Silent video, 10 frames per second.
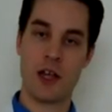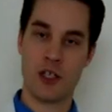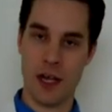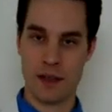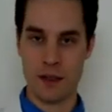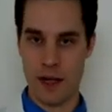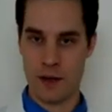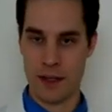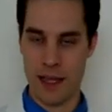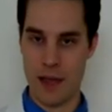Check the
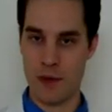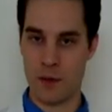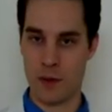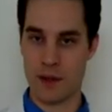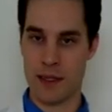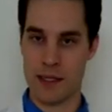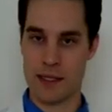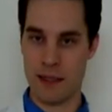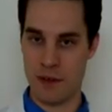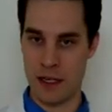letter that came in with this
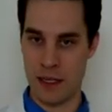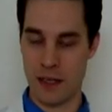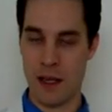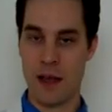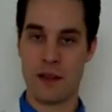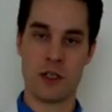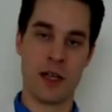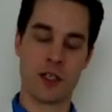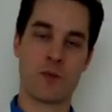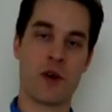DVD. There's
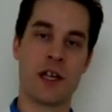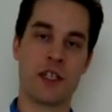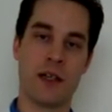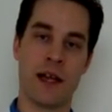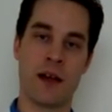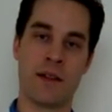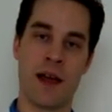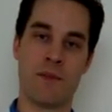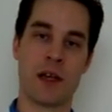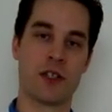an expiration date on
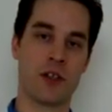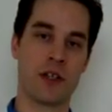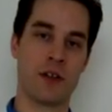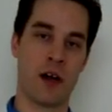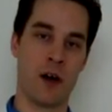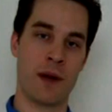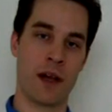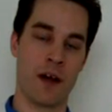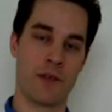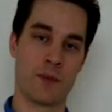that. Make sure you call my
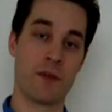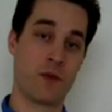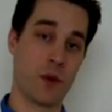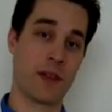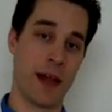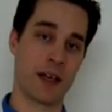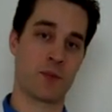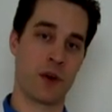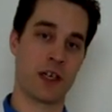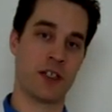office before that
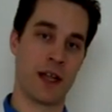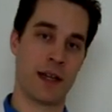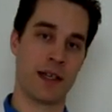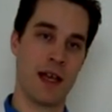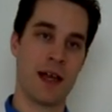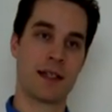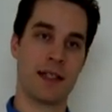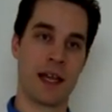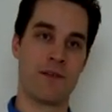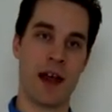expiration date to
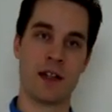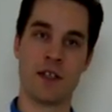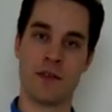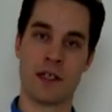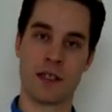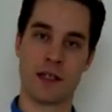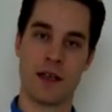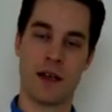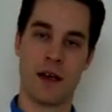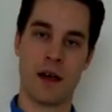take advantage of
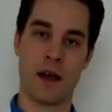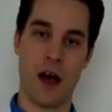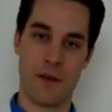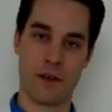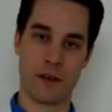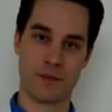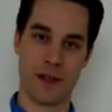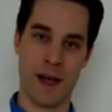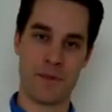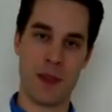this offer.
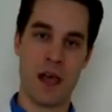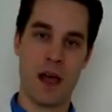Okay?